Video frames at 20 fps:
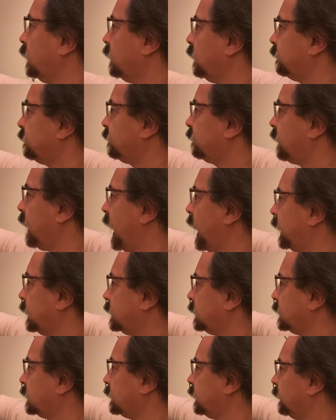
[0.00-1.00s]

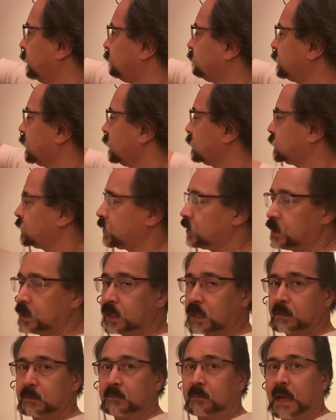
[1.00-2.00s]
flat,
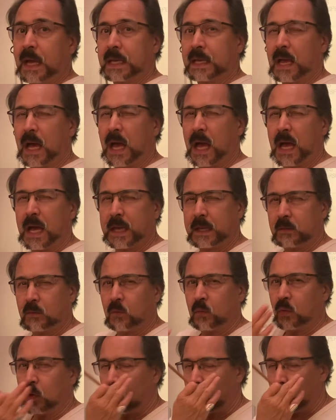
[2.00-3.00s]
till my eye,
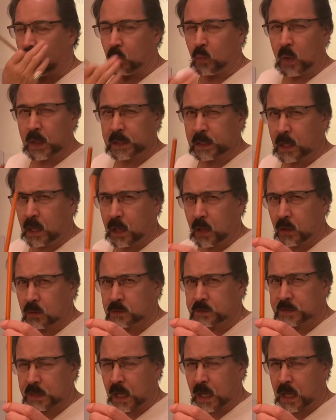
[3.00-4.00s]
one
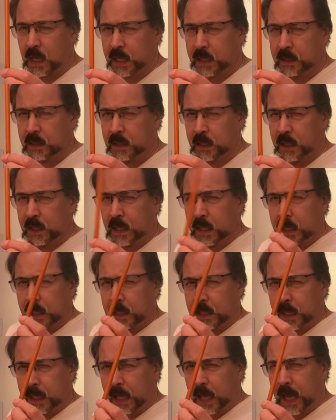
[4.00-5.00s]
closed eye,
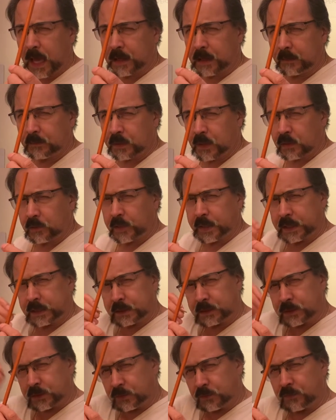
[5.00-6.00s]
and I'm
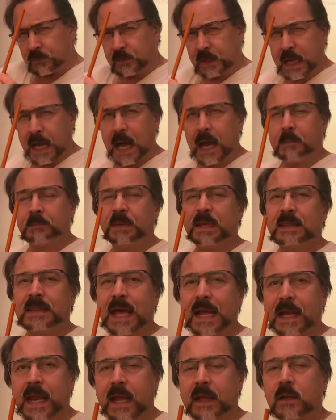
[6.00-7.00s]
going to copy
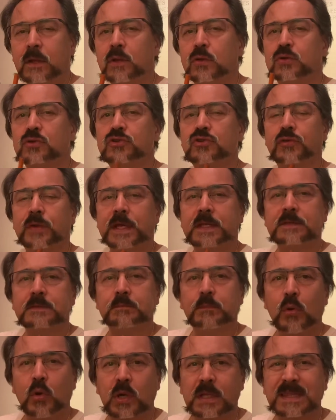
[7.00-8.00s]
that angle or
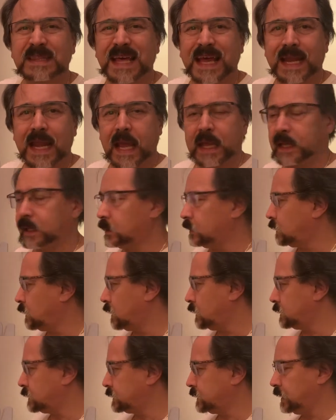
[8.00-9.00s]
transport that angle
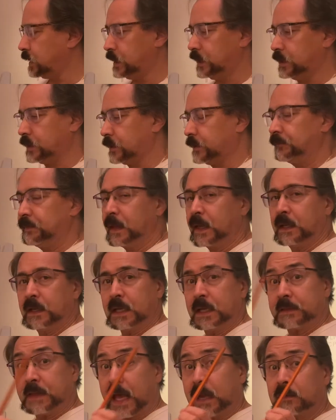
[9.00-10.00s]
onto here.
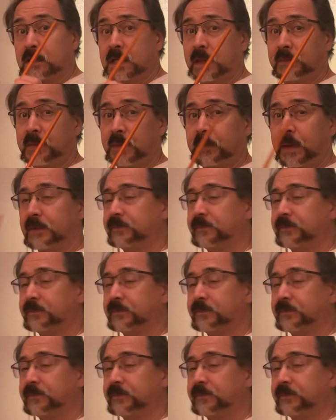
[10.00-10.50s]
And that'll give me my